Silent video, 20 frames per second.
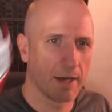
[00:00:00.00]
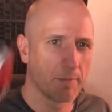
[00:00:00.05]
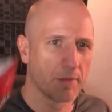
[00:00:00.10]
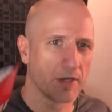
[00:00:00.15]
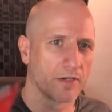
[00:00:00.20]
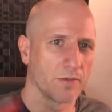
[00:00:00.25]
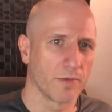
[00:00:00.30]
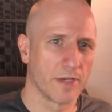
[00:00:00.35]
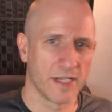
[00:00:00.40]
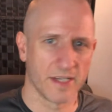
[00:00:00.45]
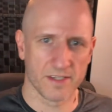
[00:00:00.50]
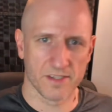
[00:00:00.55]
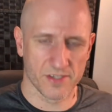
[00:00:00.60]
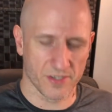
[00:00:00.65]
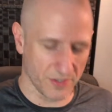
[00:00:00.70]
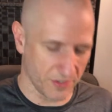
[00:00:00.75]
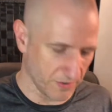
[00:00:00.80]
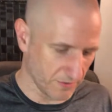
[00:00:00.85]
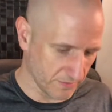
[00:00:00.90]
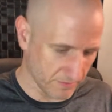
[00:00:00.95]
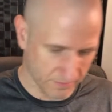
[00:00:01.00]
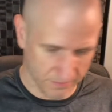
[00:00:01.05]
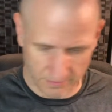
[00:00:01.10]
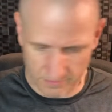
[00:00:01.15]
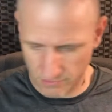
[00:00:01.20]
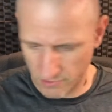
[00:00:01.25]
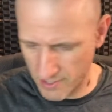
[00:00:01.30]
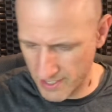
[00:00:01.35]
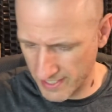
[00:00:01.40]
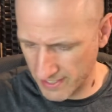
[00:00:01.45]
I'm going to read it to you.
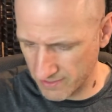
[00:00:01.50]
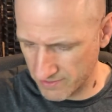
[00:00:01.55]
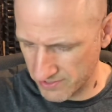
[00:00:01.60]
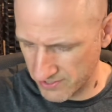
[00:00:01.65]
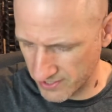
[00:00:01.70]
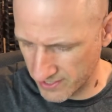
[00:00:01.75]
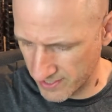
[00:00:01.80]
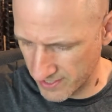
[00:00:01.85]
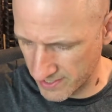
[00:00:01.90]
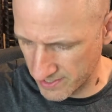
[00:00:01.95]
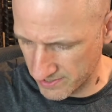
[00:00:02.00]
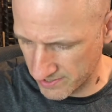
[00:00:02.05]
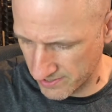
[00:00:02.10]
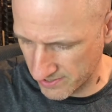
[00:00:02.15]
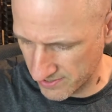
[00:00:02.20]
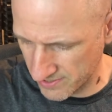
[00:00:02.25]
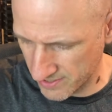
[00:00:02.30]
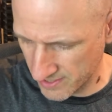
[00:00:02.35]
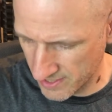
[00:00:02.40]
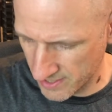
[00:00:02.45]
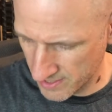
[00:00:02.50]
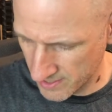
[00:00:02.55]
All right, listen to this.